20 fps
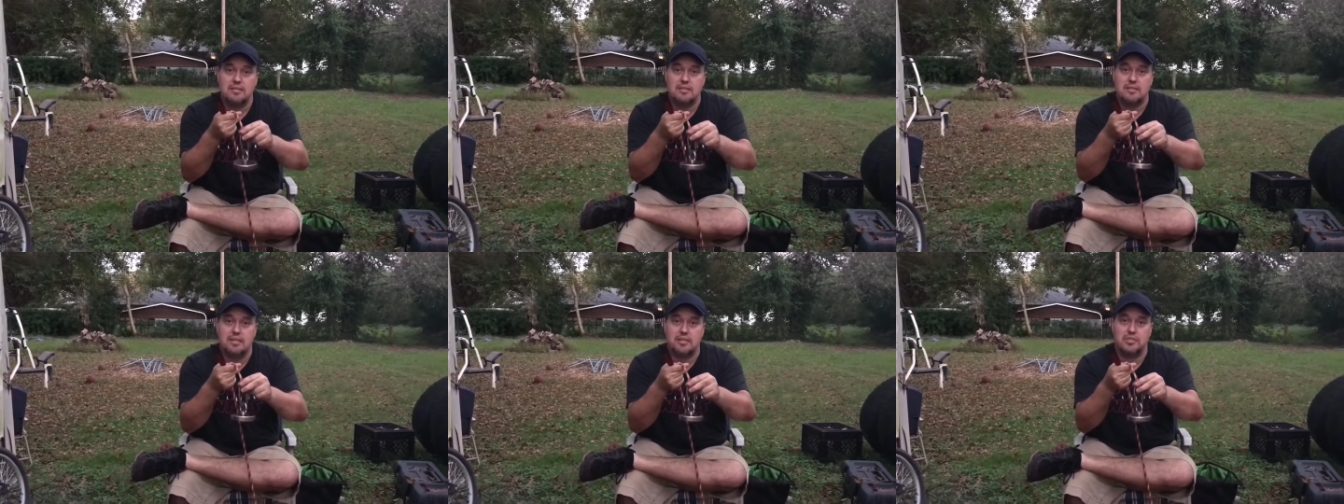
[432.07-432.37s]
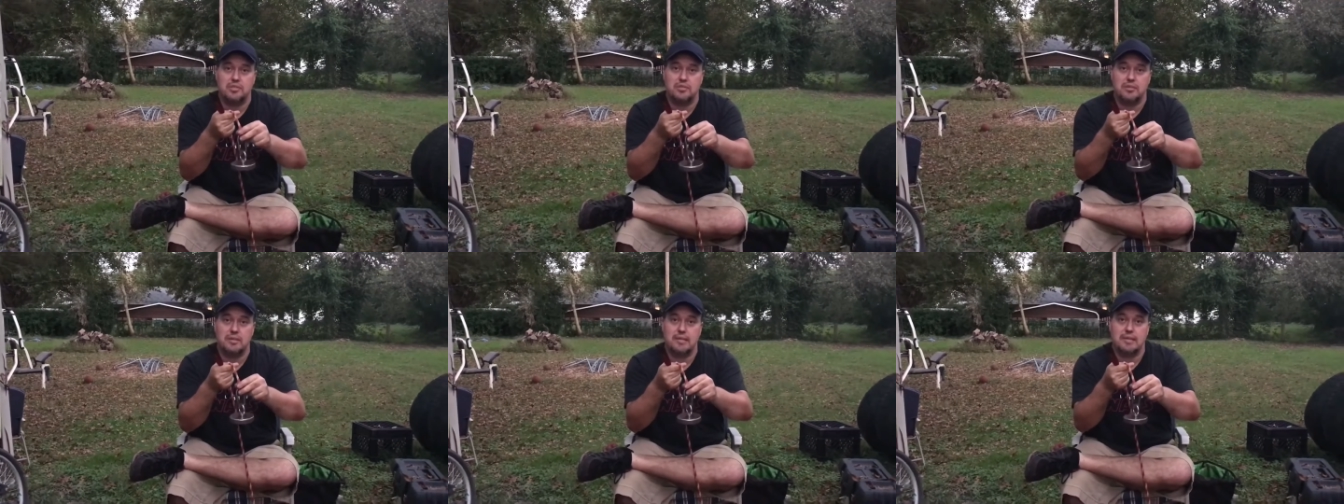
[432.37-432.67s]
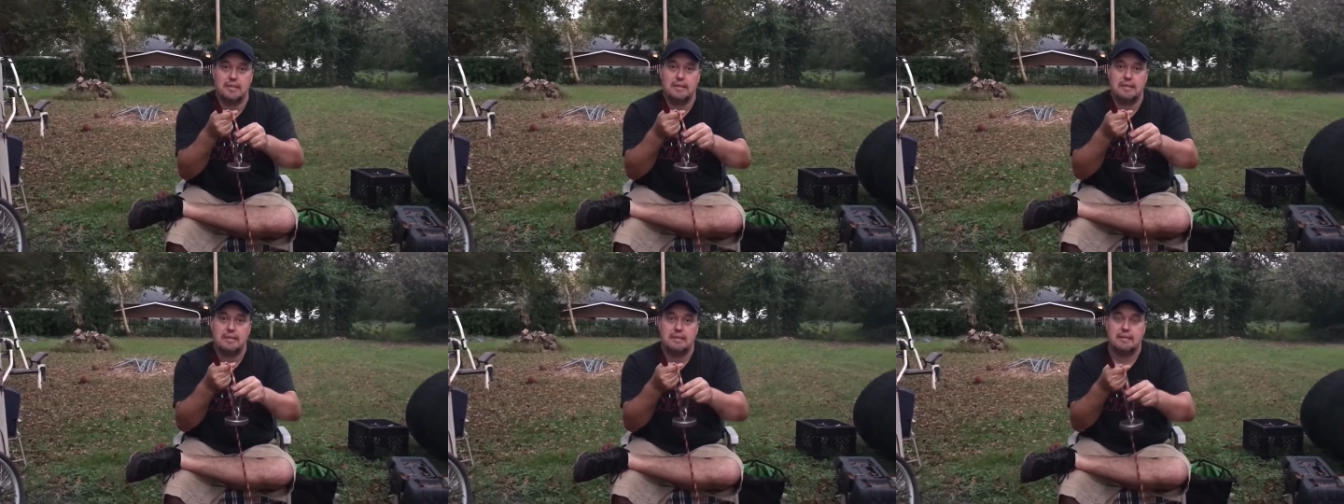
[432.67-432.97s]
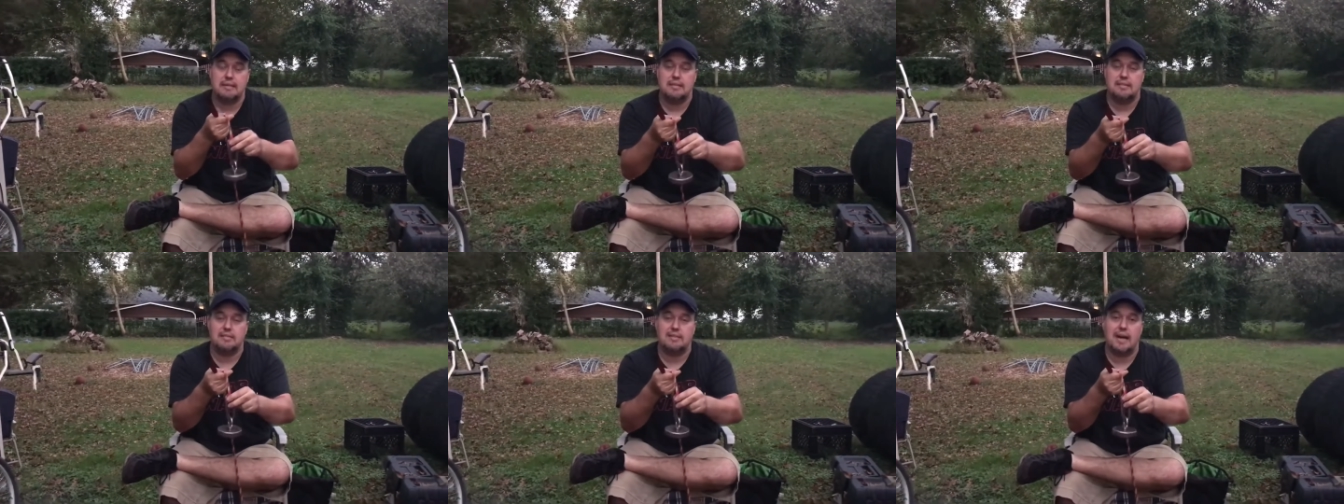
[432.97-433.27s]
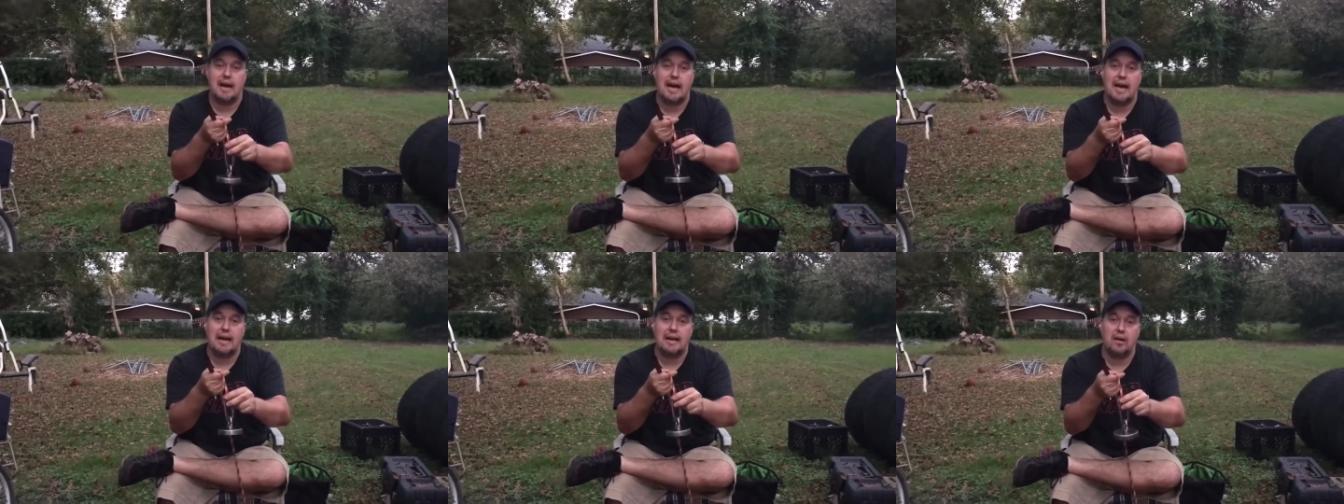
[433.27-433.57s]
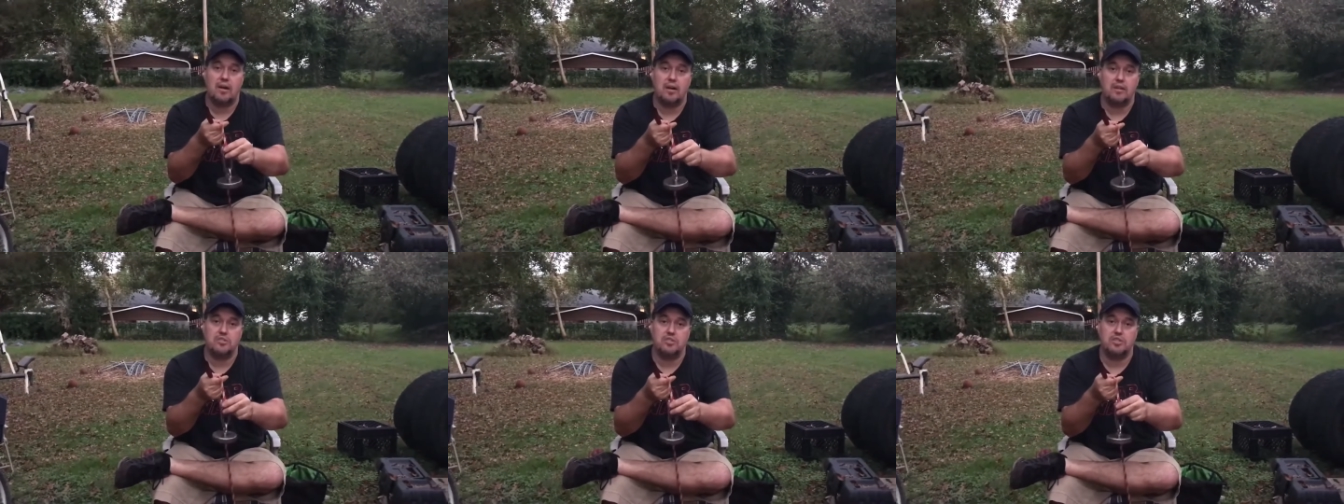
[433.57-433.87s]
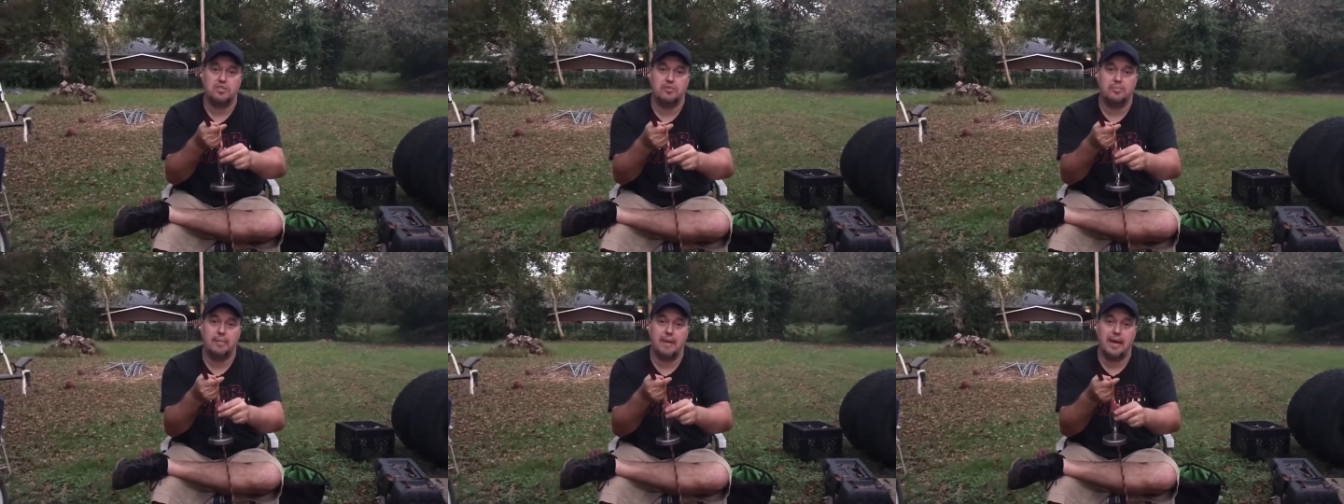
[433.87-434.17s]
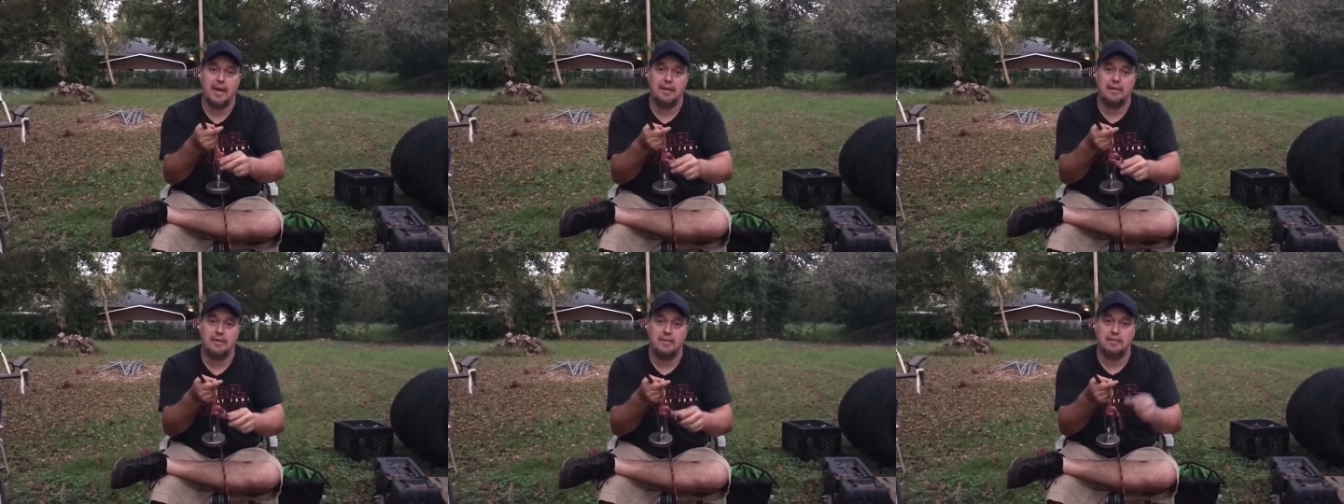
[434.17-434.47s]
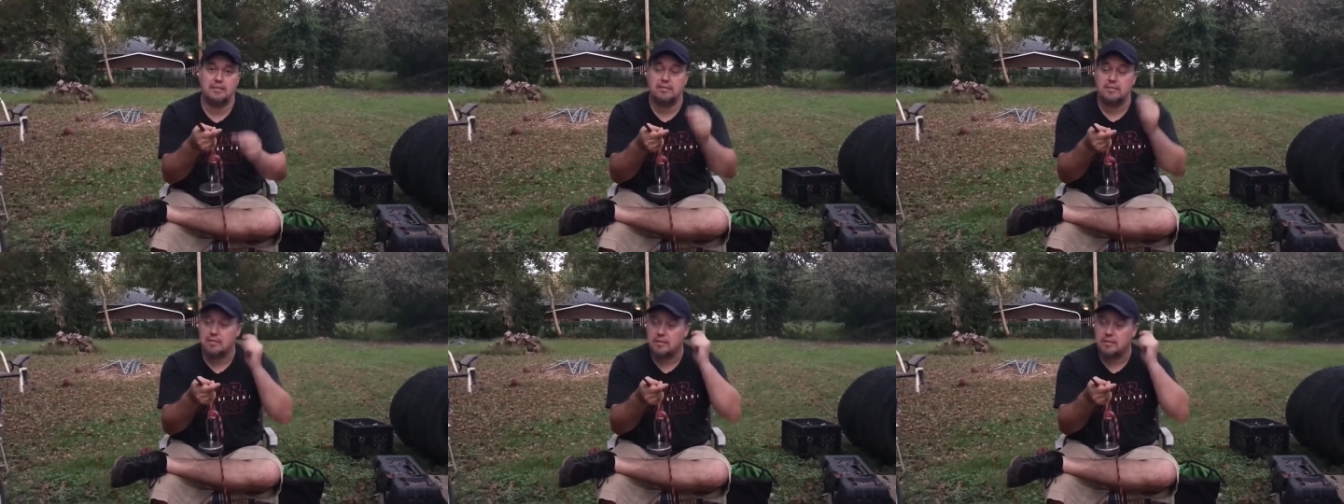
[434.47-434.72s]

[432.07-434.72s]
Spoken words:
that you can tie onto your magnet.